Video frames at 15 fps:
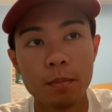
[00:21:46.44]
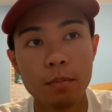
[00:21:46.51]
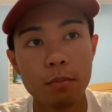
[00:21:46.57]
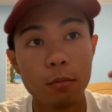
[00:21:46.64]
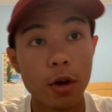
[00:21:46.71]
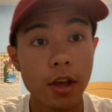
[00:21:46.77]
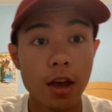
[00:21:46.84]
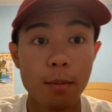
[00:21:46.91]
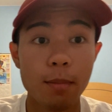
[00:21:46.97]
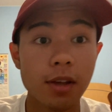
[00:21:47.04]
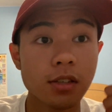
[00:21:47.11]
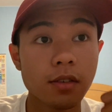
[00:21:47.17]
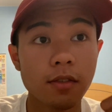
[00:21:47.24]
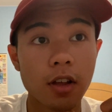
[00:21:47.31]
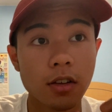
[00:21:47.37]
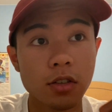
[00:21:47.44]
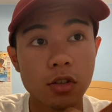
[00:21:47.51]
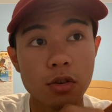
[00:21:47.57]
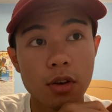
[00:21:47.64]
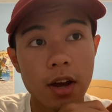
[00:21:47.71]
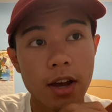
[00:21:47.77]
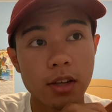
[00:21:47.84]
But yeah, best of luck
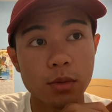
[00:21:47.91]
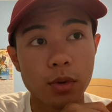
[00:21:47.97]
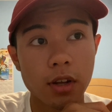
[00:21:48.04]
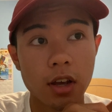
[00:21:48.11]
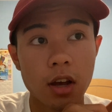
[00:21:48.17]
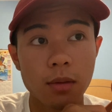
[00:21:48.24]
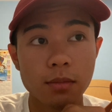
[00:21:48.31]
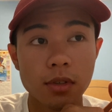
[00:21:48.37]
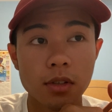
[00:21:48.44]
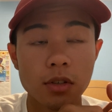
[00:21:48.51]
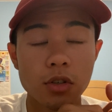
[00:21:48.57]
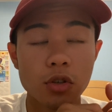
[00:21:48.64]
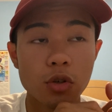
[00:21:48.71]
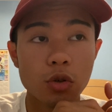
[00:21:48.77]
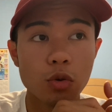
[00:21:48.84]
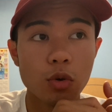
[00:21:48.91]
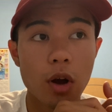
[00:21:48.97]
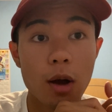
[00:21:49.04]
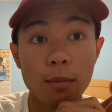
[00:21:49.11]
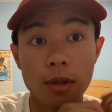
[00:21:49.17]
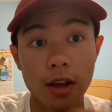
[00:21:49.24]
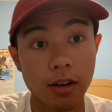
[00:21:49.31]
to you guys when it comes
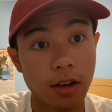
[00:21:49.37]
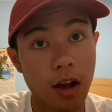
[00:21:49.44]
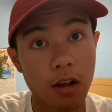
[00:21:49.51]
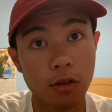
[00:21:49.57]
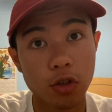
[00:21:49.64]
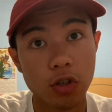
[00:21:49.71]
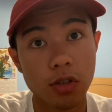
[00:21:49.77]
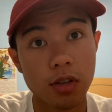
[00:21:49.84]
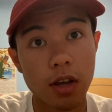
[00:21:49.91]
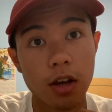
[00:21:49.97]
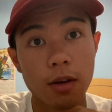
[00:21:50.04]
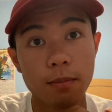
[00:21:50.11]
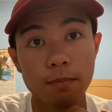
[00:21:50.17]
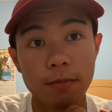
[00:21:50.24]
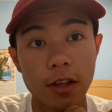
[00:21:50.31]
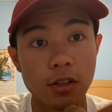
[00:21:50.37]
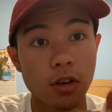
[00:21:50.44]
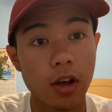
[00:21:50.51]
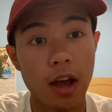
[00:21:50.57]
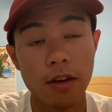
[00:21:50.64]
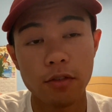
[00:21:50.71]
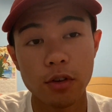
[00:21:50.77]
to applying to colleges. That's
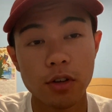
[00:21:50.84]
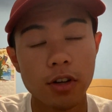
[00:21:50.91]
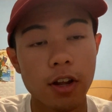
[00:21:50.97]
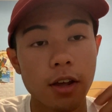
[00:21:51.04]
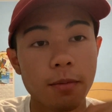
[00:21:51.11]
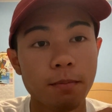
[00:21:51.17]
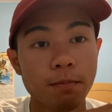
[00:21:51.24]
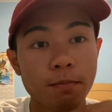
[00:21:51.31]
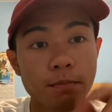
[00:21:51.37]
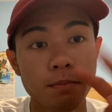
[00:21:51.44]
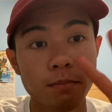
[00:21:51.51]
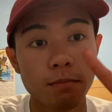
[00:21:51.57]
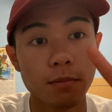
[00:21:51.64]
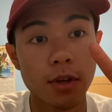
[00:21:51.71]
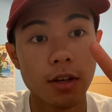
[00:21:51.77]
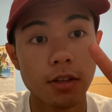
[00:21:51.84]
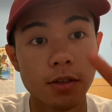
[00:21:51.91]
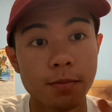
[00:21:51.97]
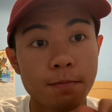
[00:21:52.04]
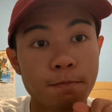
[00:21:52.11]
all I have for you today. Peace.